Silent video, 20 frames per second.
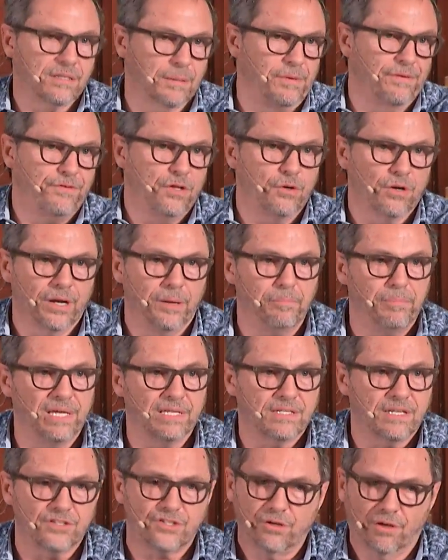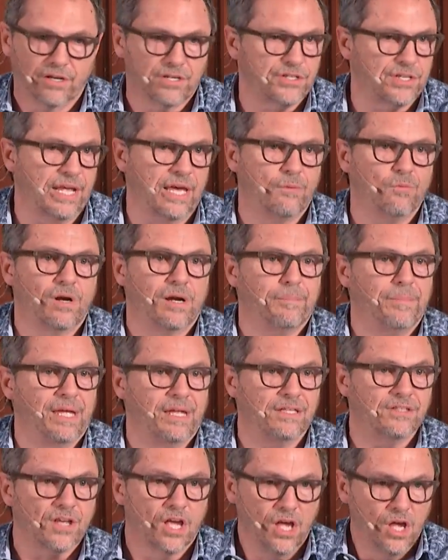Some of you are in business, you understand what it
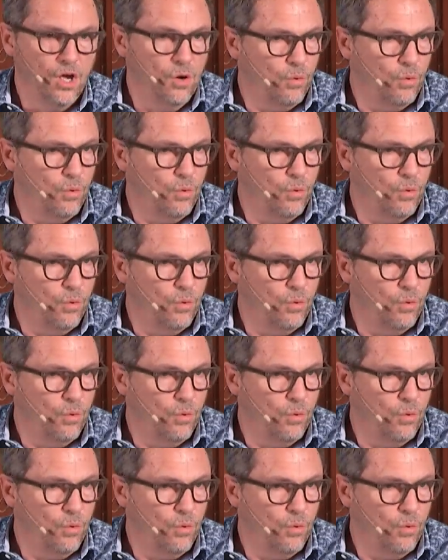means